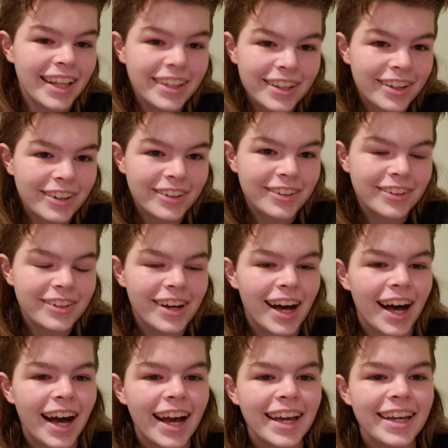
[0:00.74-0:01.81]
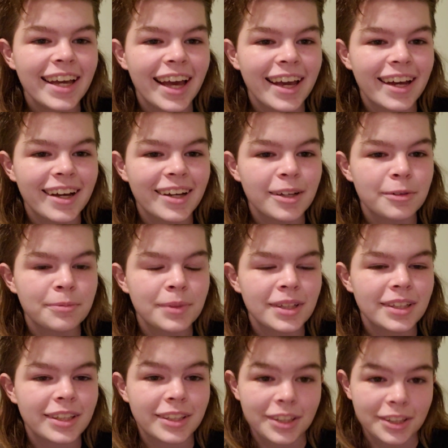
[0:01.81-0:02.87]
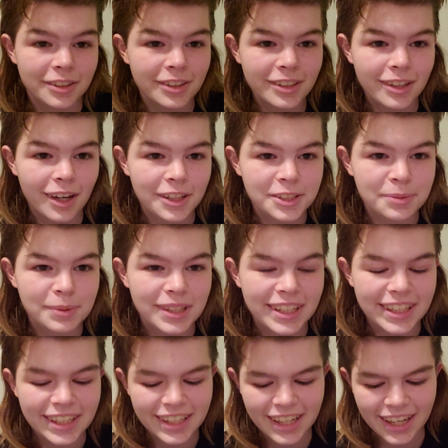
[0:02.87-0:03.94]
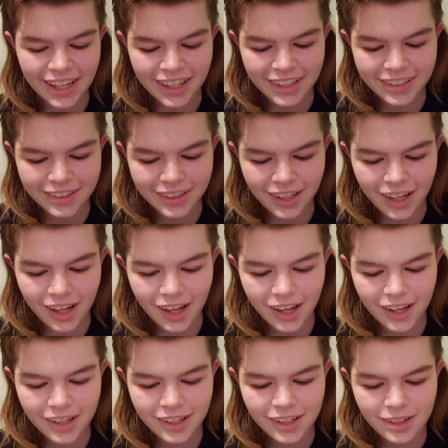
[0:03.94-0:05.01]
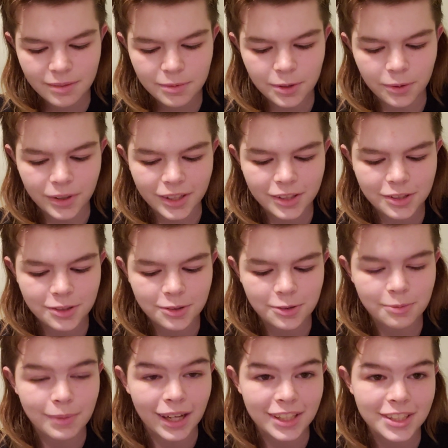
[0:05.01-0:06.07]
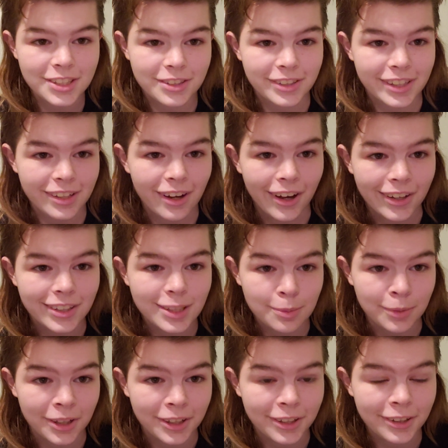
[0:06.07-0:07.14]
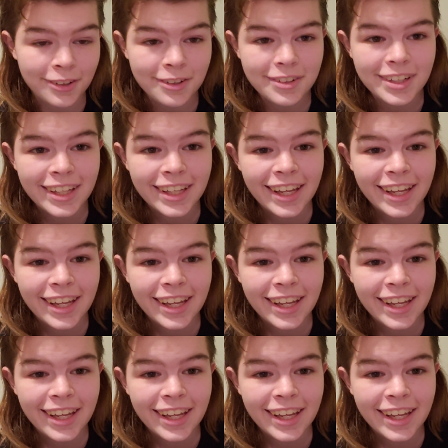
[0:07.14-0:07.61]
Hello, I am Glitter and Cosplay, and I am going to Matsuricon tomorrow.